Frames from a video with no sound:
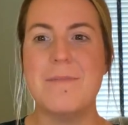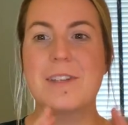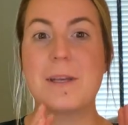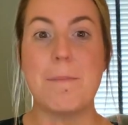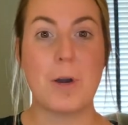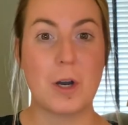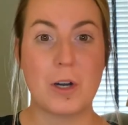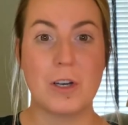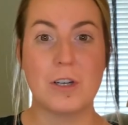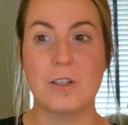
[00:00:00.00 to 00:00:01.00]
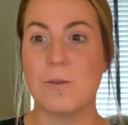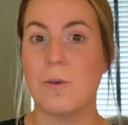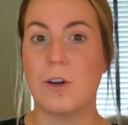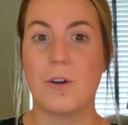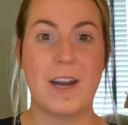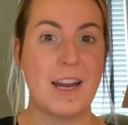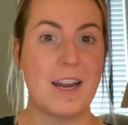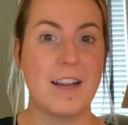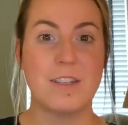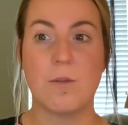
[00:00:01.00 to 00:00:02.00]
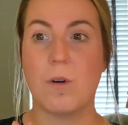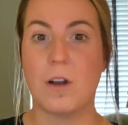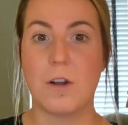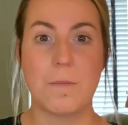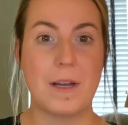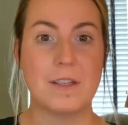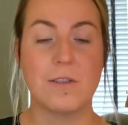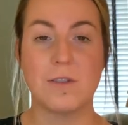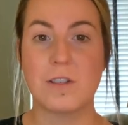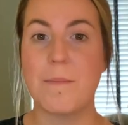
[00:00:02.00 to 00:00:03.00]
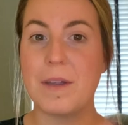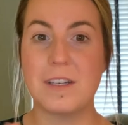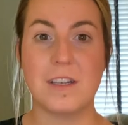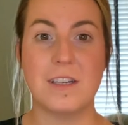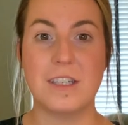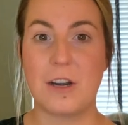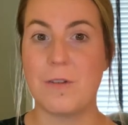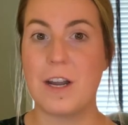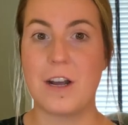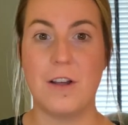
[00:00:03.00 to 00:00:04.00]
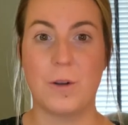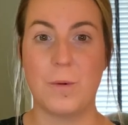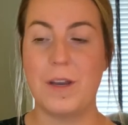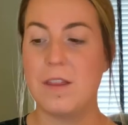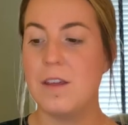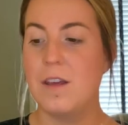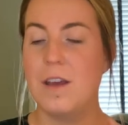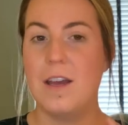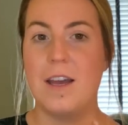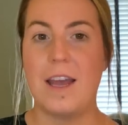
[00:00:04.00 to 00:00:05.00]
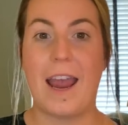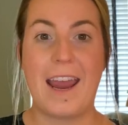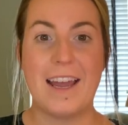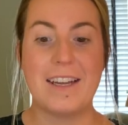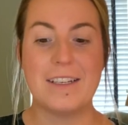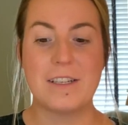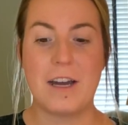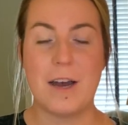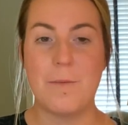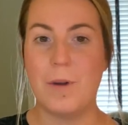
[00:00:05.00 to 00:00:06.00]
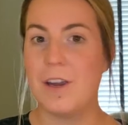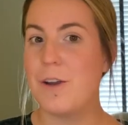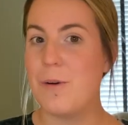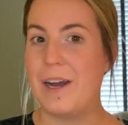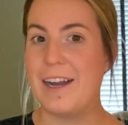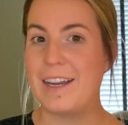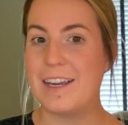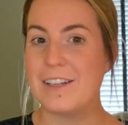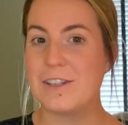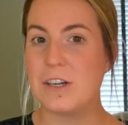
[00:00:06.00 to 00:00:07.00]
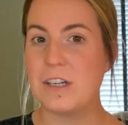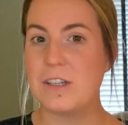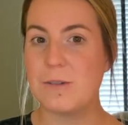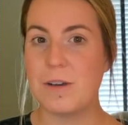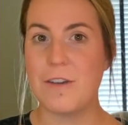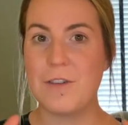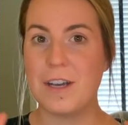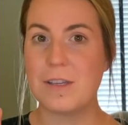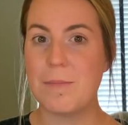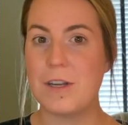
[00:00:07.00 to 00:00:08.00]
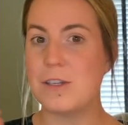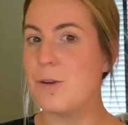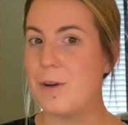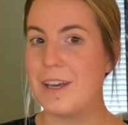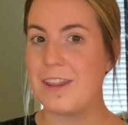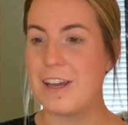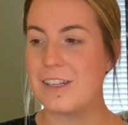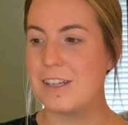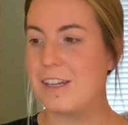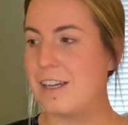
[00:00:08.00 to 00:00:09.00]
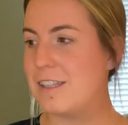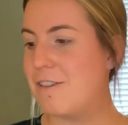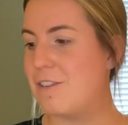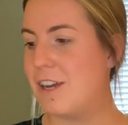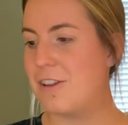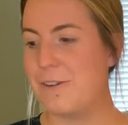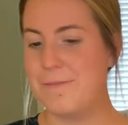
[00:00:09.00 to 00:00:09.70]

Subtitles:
some markers or crayons or colored pencils or something to decorate color with, and we can go ahead and get started. So I'll give you guys a minute to go and get stuff together.